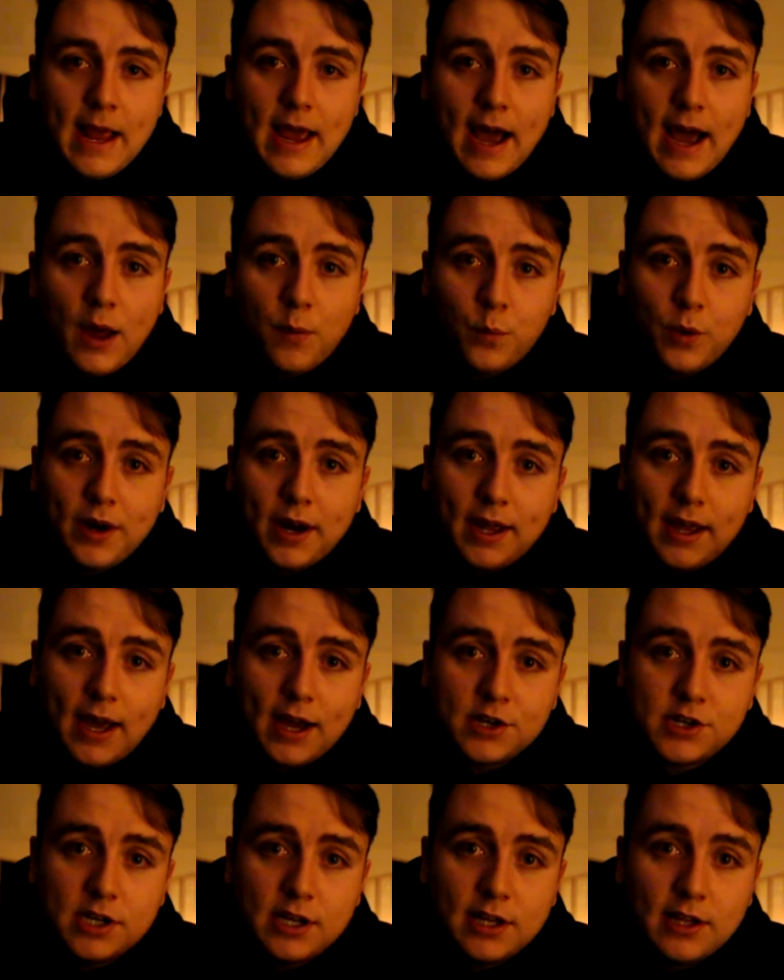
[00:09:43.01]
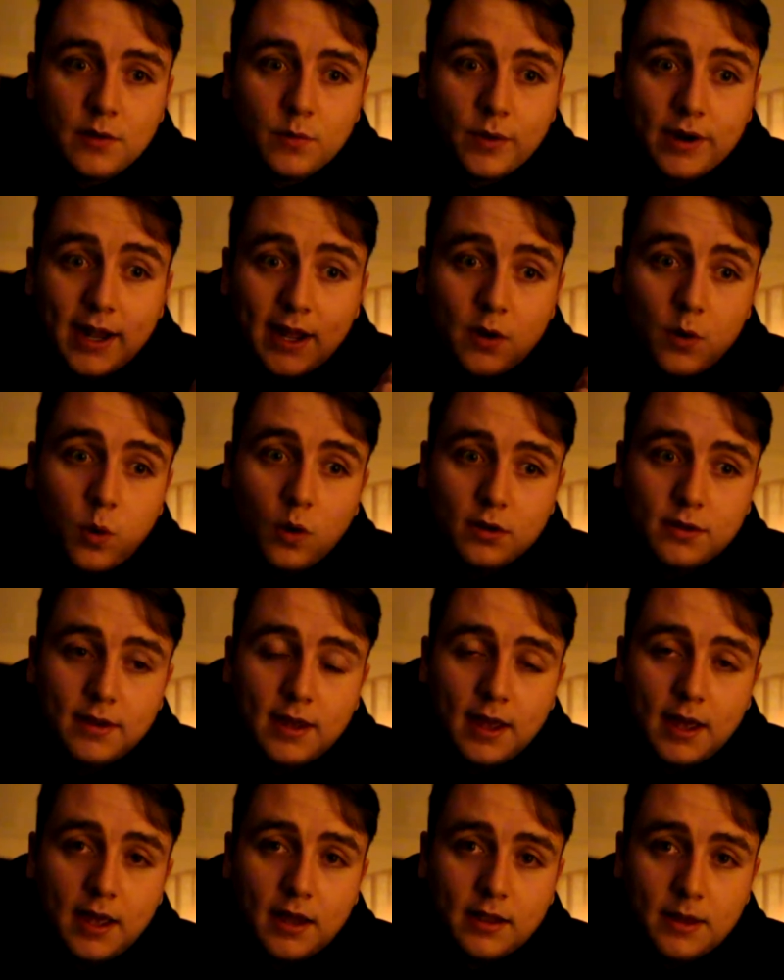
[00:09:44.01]
And when they cut
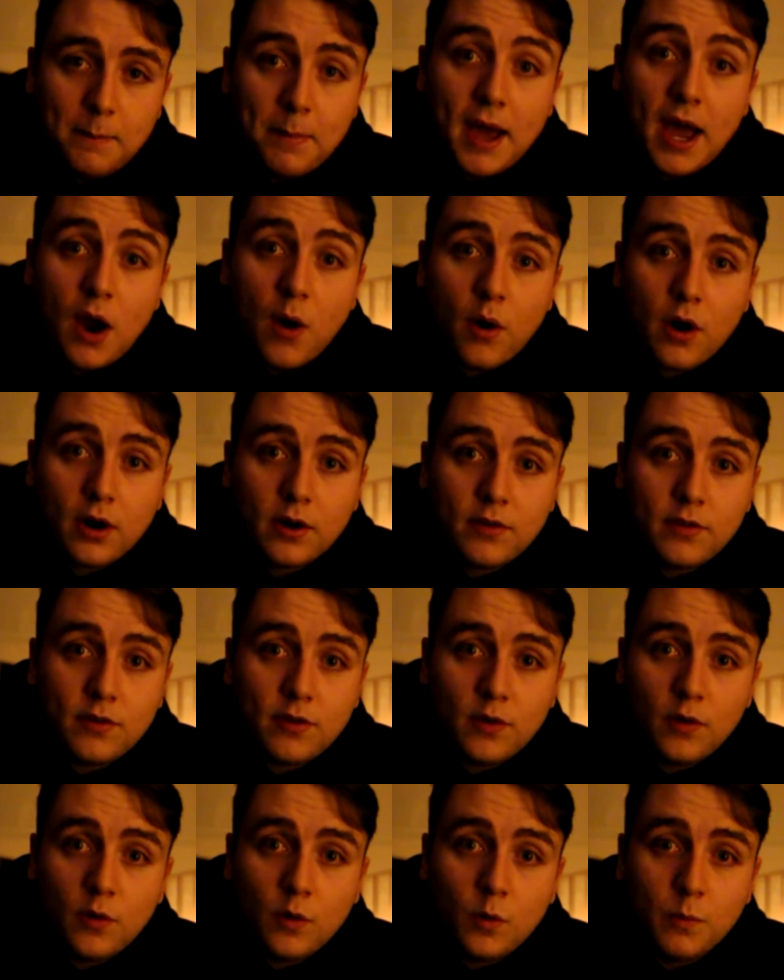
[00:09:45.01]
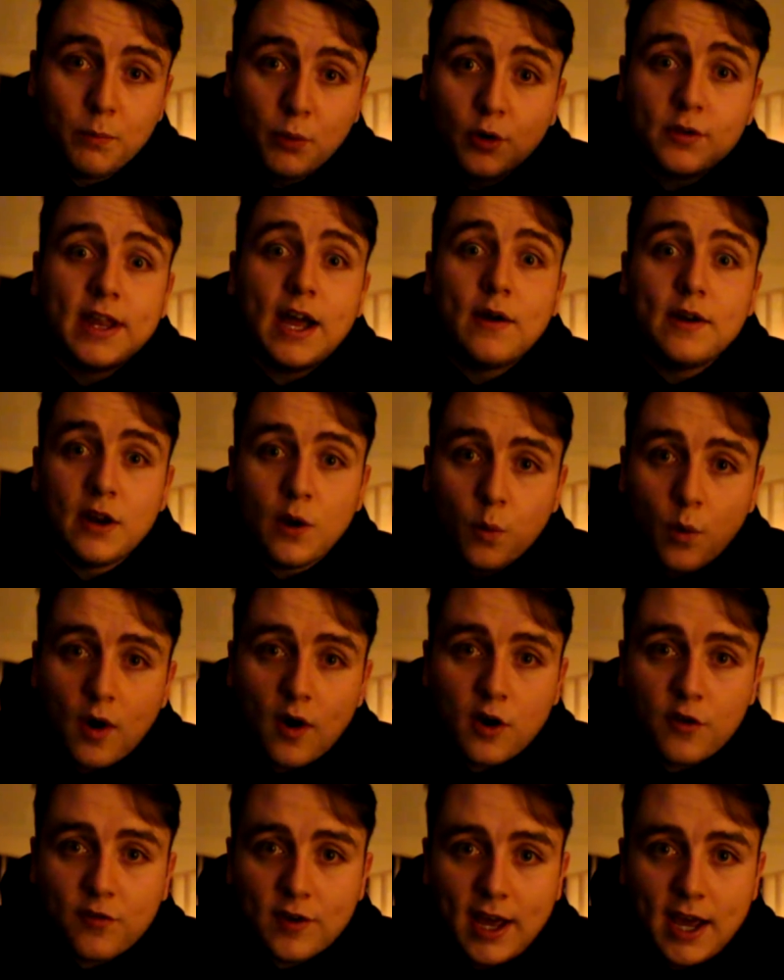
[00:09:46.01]
the power to put down new
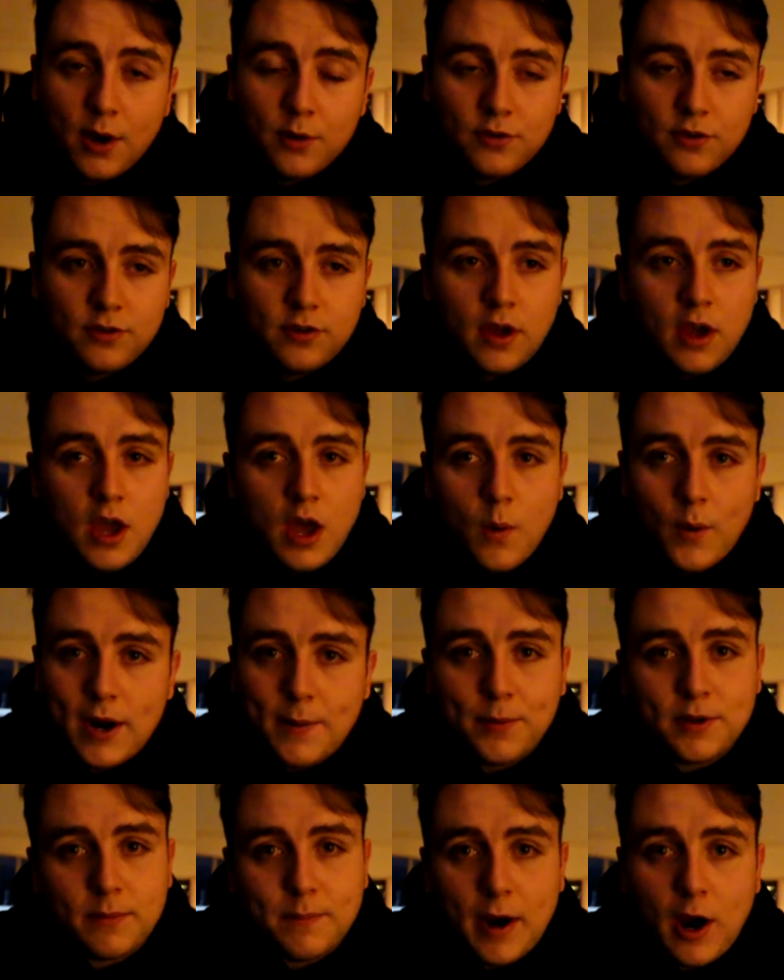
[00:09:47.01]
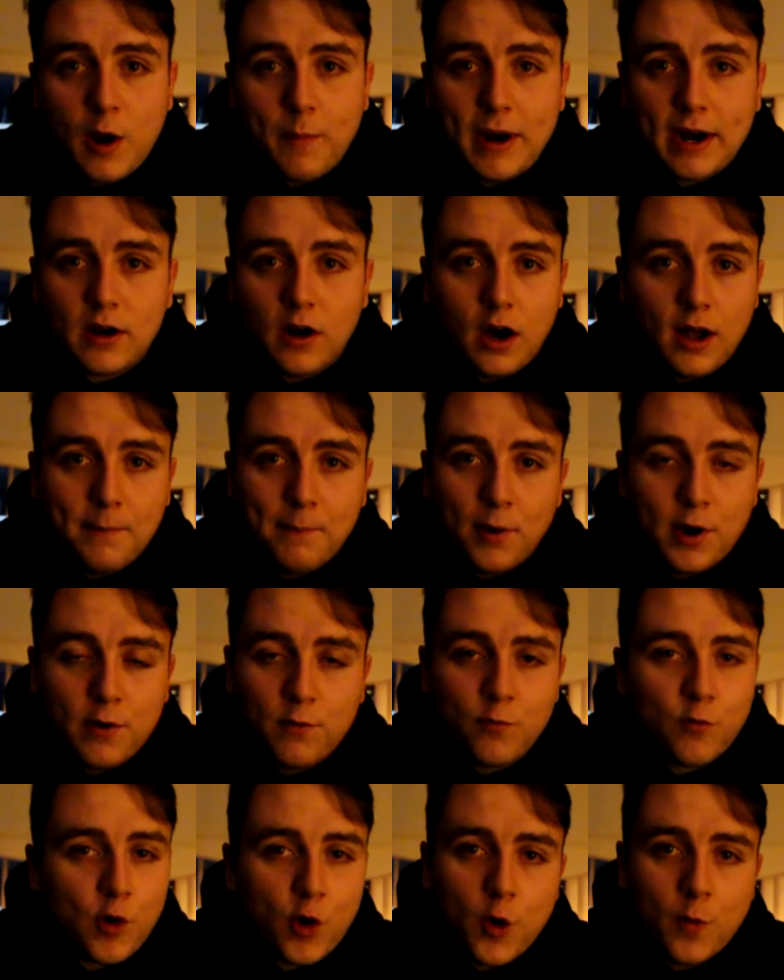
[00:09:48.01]
wires for the houses, when they put the power back on, my
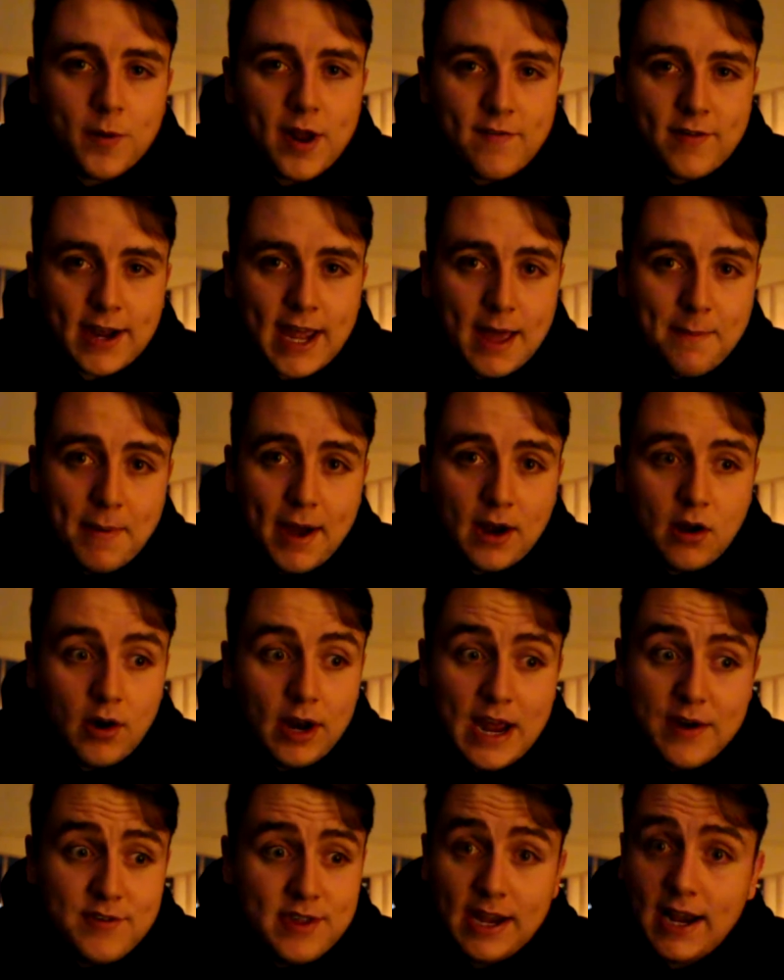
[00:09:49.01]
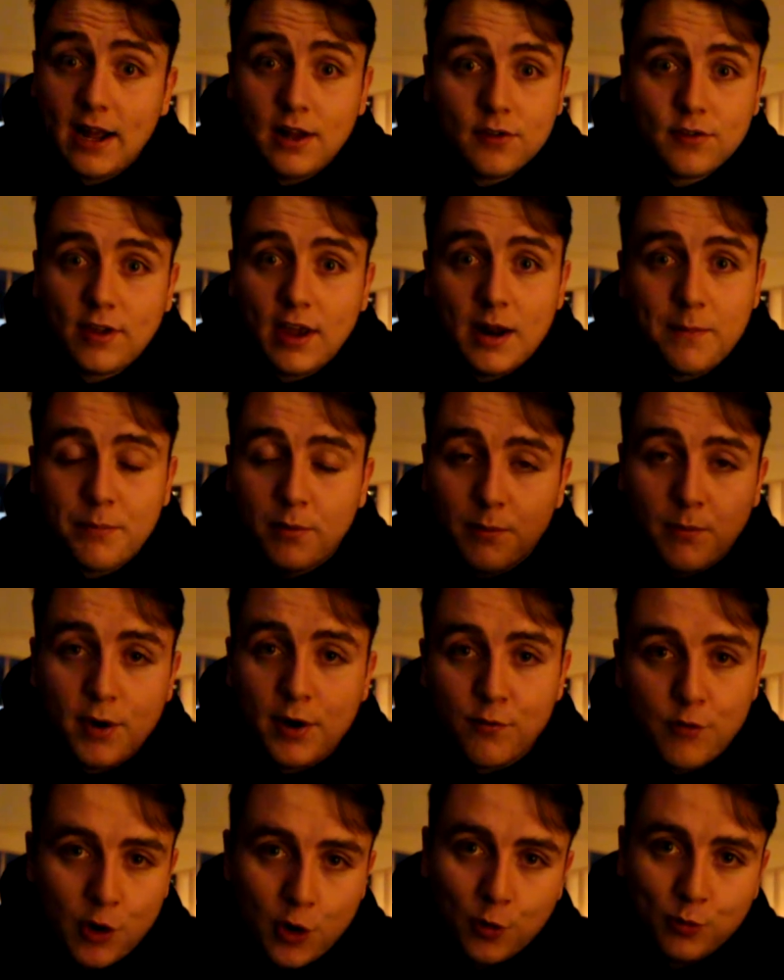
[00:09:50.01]
room never came back on. Everything else did, but my
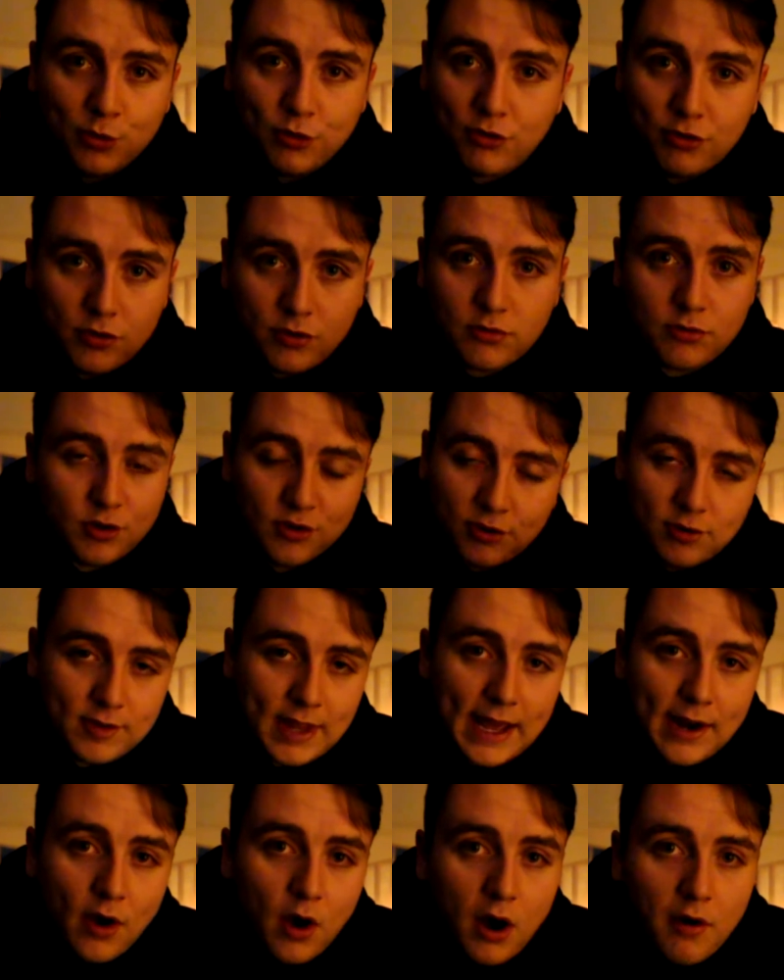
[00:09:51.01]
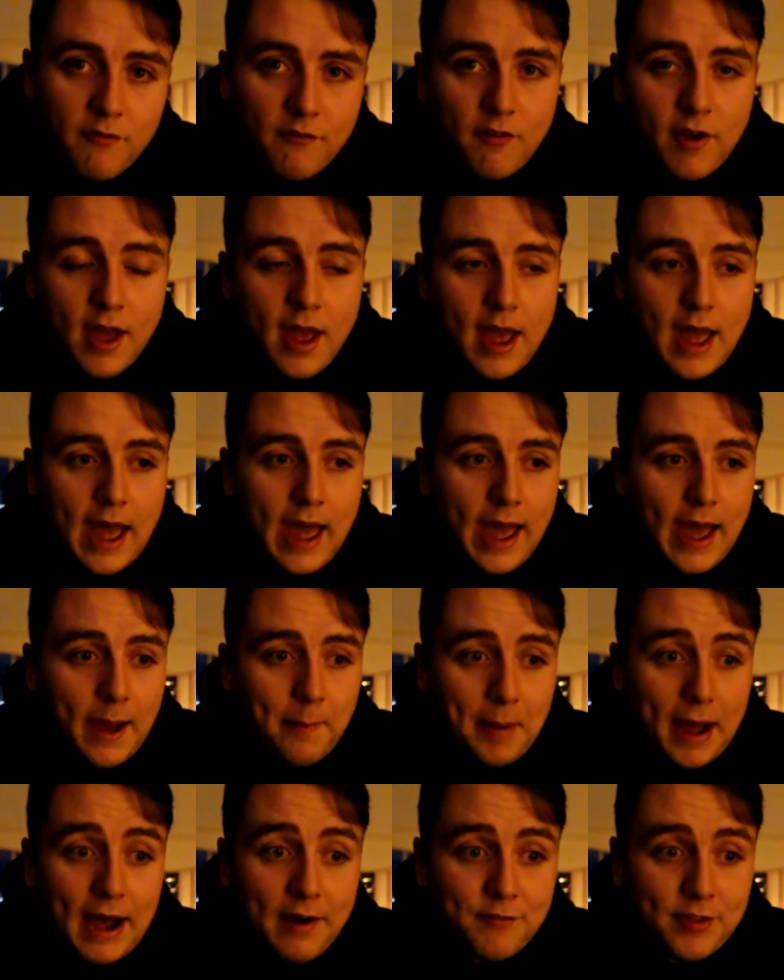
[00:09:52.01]
room just set off
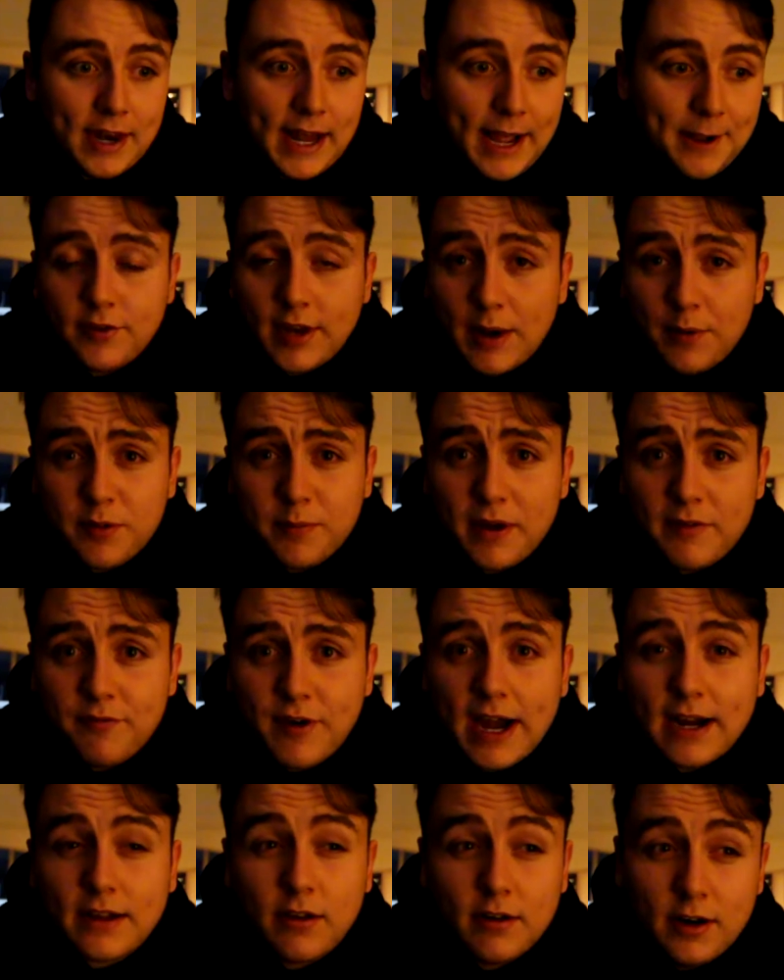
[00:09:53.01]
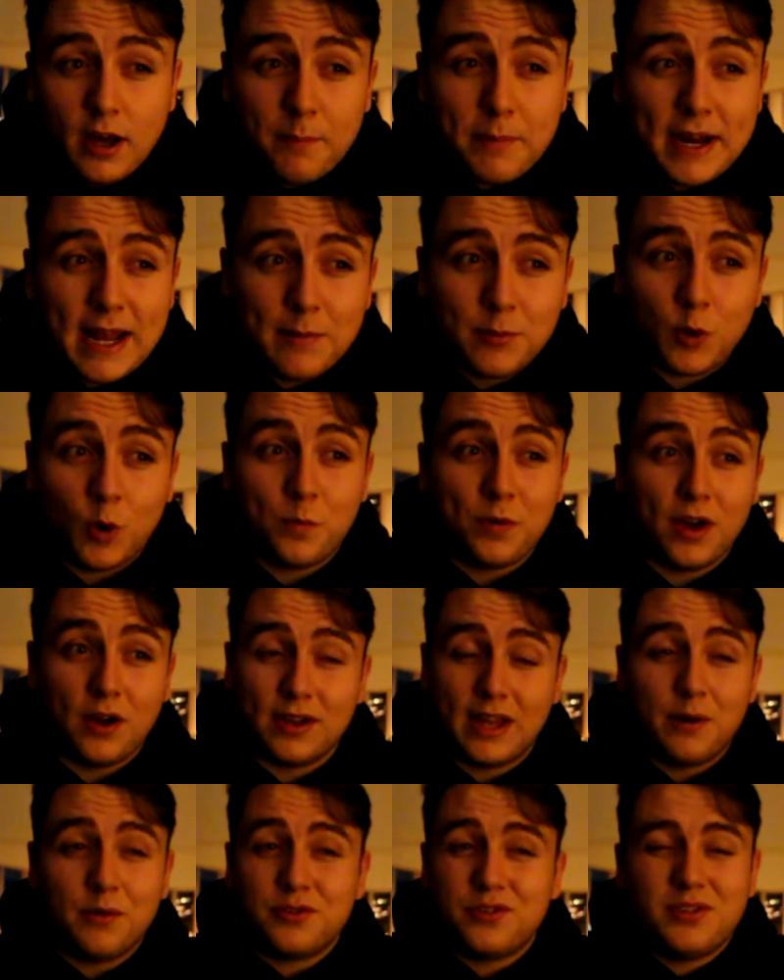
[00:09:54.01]
after that. So that was a big factor in not being able to upload.
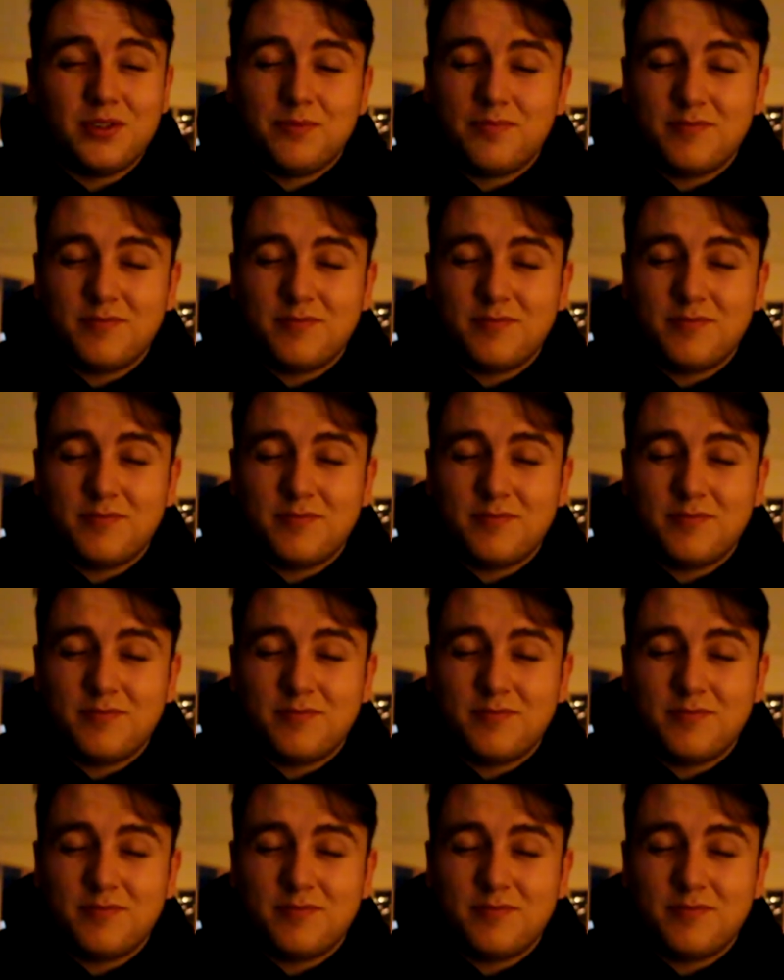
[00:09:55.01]
That was